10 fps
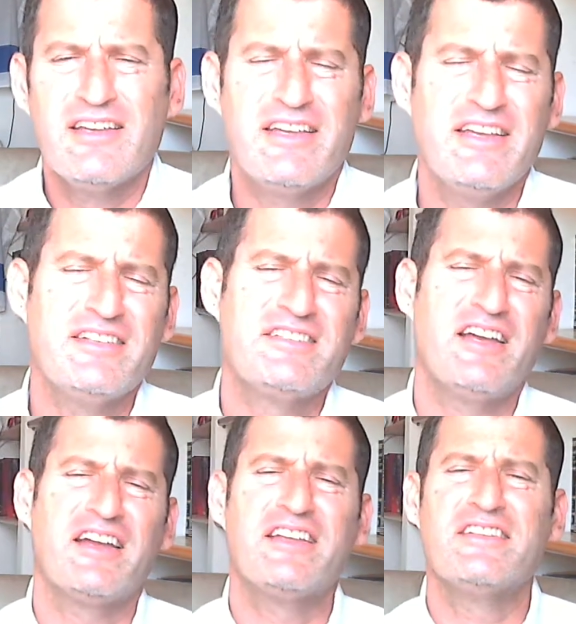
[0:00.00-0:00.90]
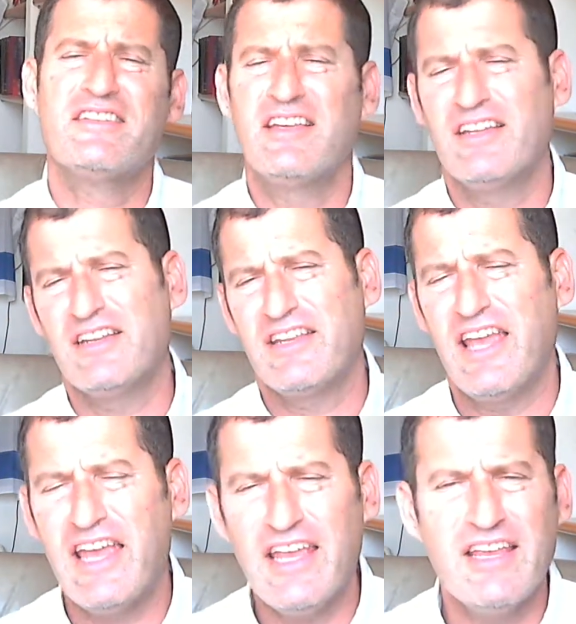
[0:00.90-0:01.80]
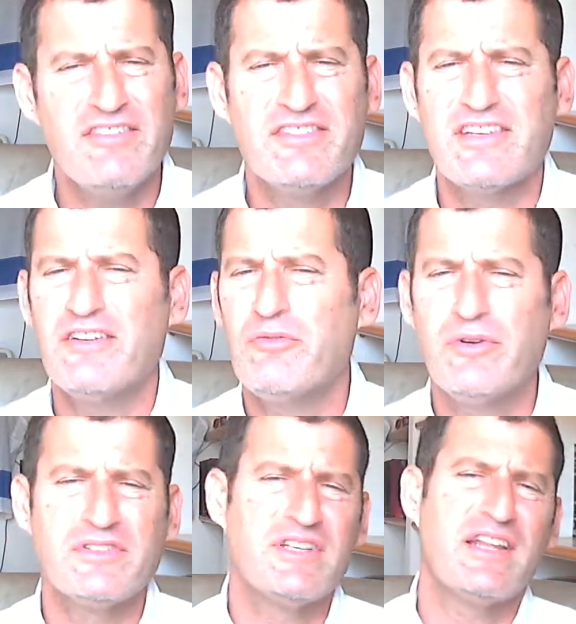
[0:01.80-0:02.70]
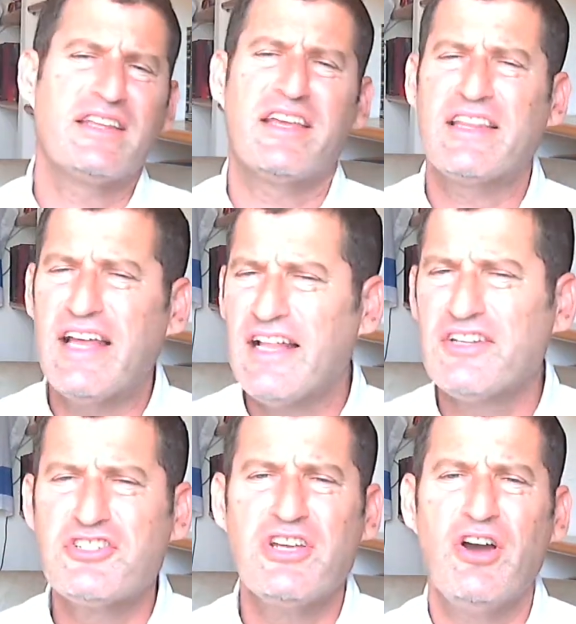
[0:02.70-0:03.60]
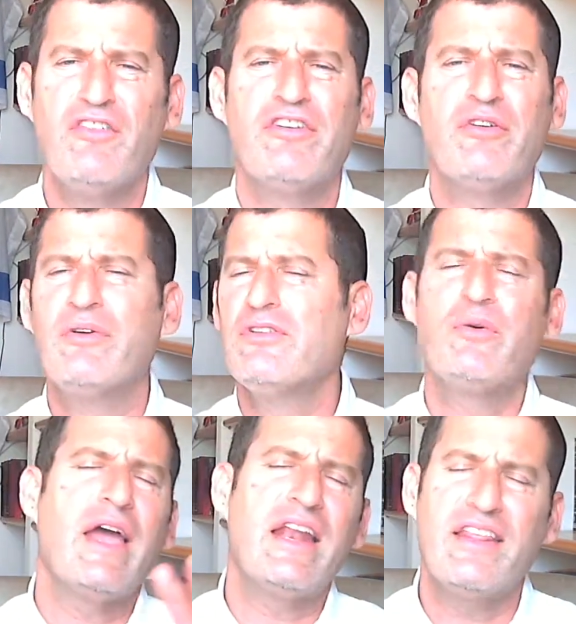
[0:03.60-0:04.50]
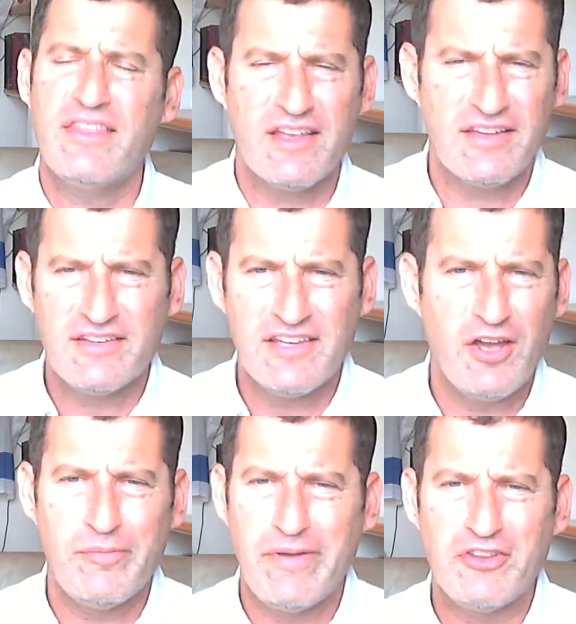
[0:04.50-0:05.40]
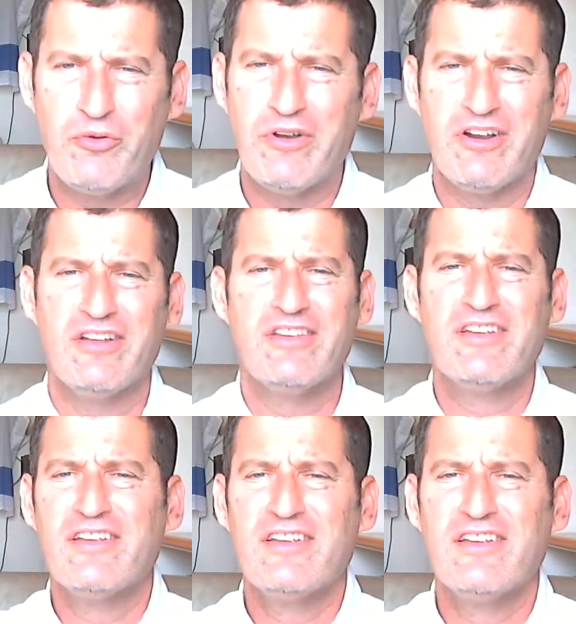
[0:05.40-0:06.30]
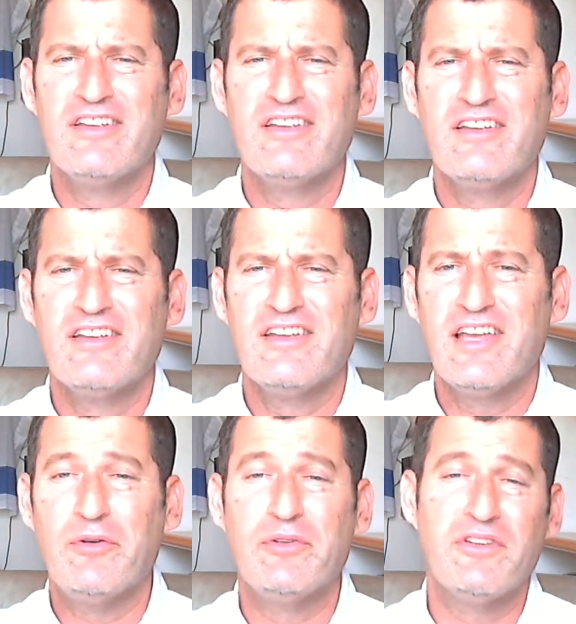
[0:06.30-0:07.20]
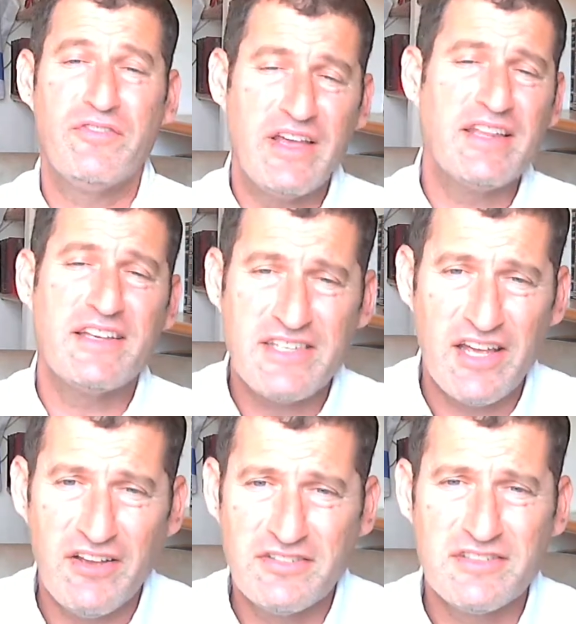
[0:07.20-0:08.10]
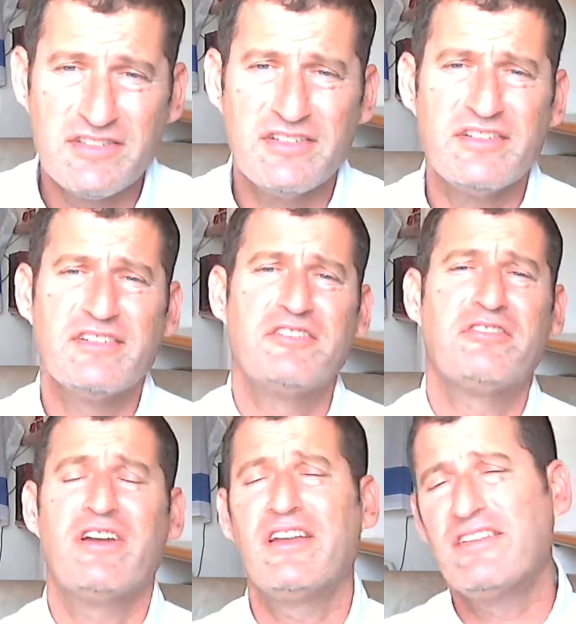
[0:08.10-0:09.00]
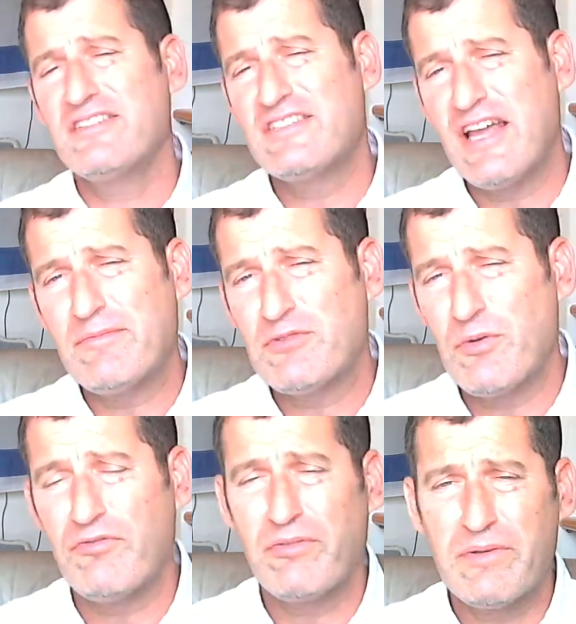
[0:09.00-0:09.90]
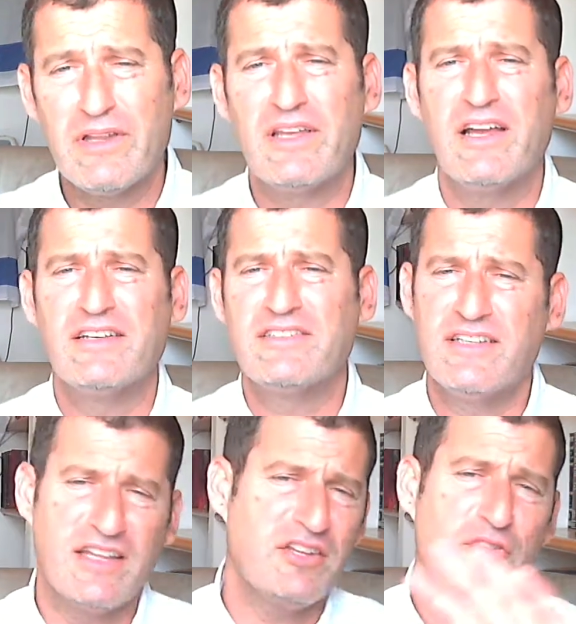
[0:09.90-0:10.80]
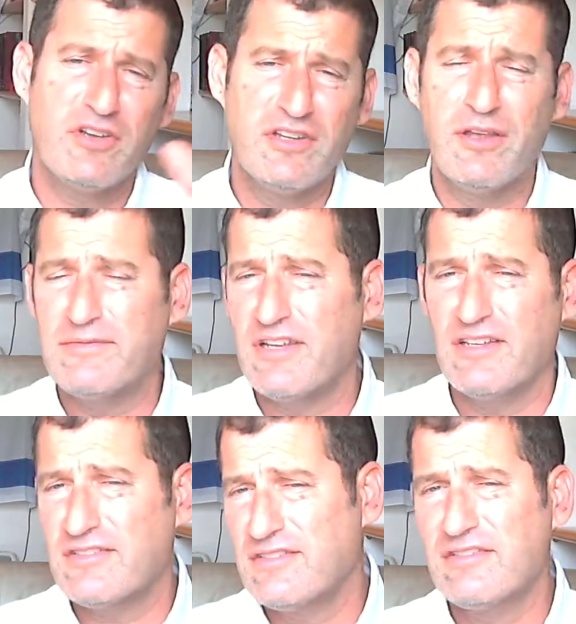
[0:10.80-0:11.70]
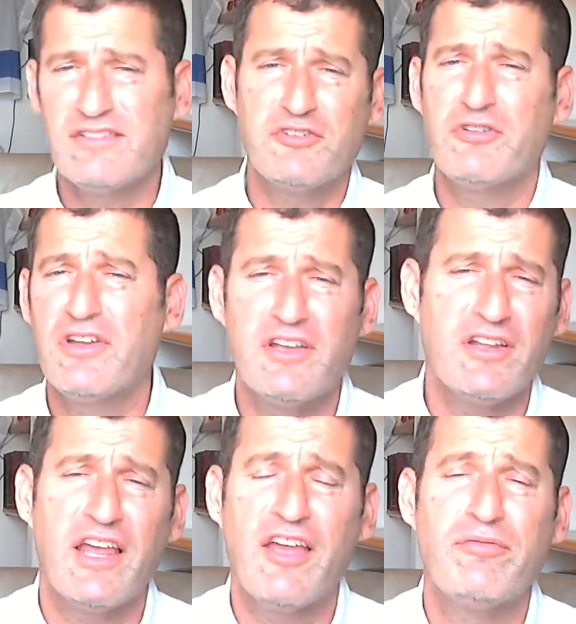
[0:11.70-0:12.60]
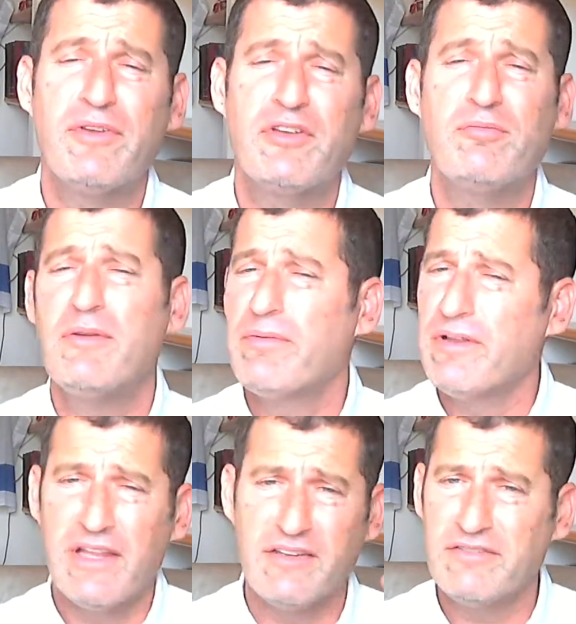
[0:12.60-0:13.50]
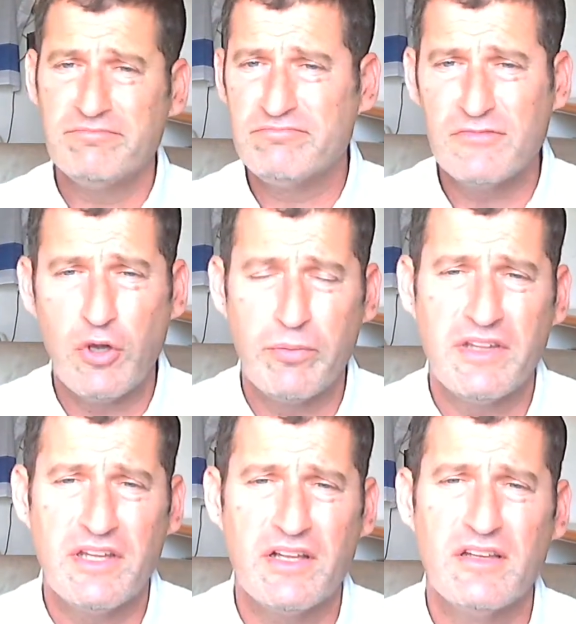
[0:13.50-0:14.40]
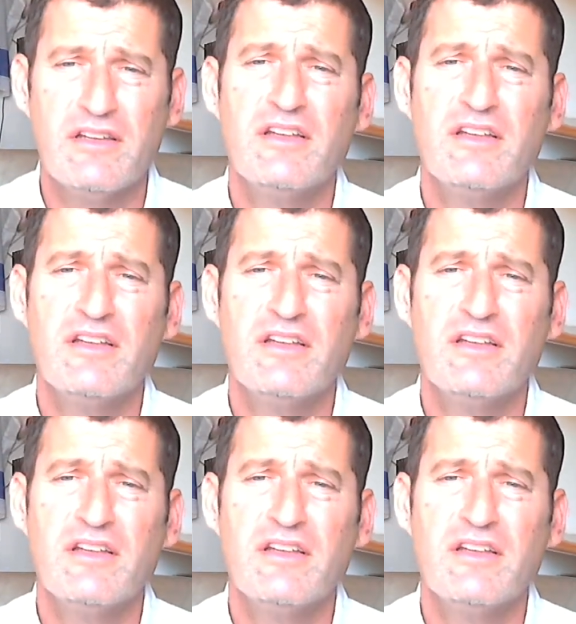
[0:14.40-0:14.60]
kids stuck in caves, and we'll send our technology over. We'll do anything to help out the world. And we'll defend ourselves, trying to stop someone from killing us, and then the UN condemns us. So we could kill 500,000 people and no big deal.